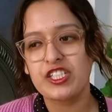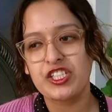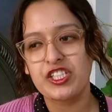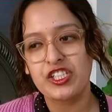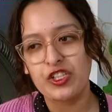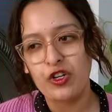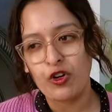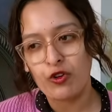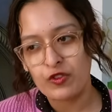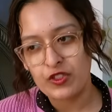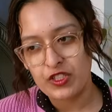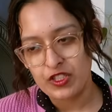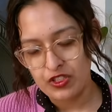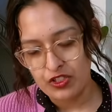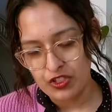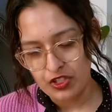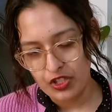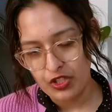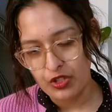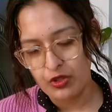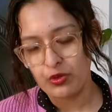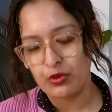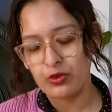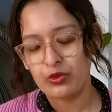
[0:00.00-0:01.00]
she always
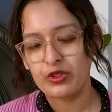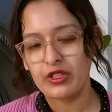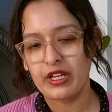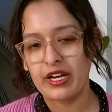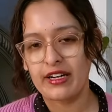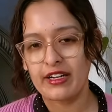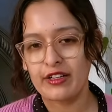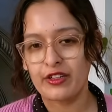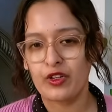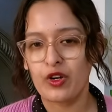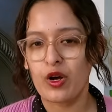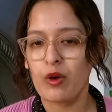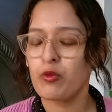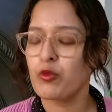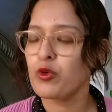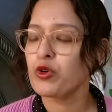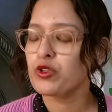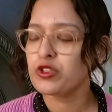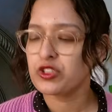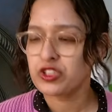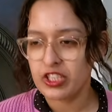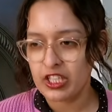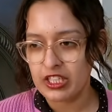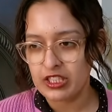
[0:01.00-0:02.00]
knew that, I'm going to
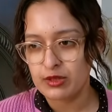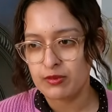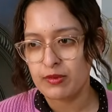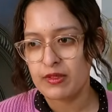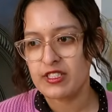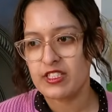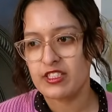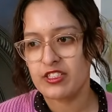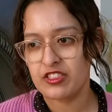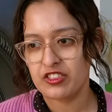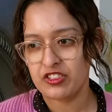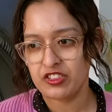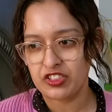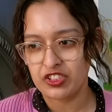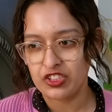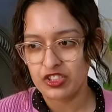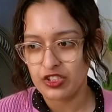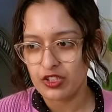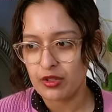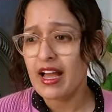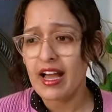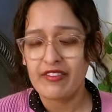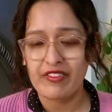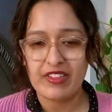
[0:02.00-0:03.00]
change my
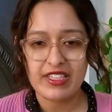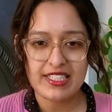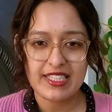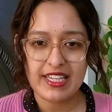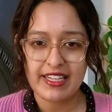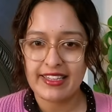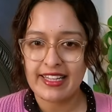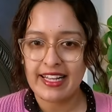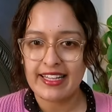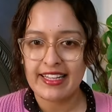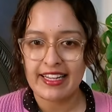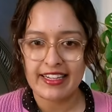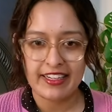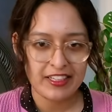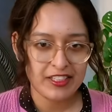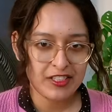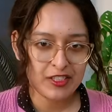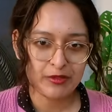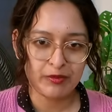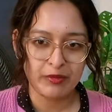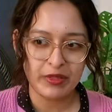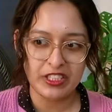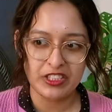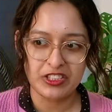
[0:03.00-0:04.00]
citizenship. Having said that, that
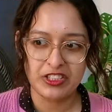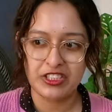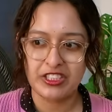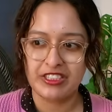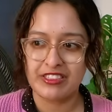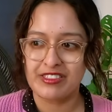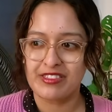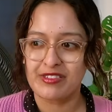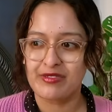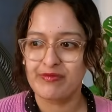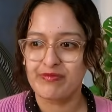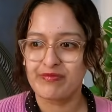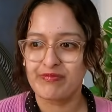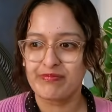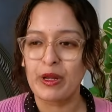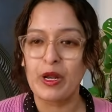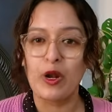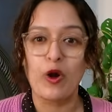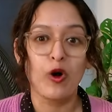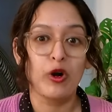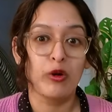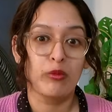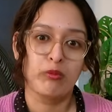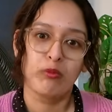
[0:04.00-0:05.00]
doesn't mean she's been
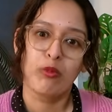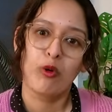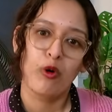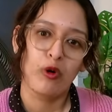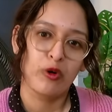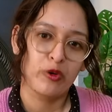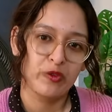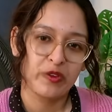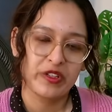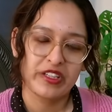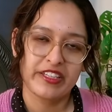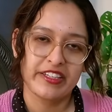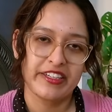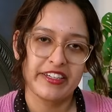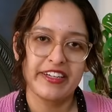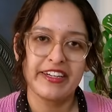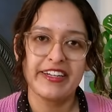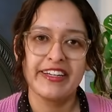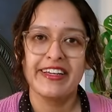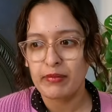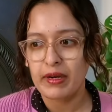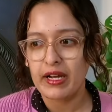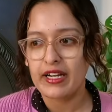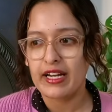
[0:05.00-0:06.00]
on board with
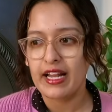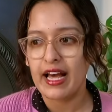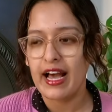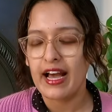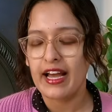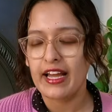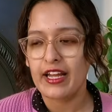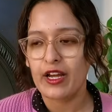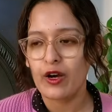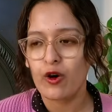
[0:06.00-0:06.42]
it. But I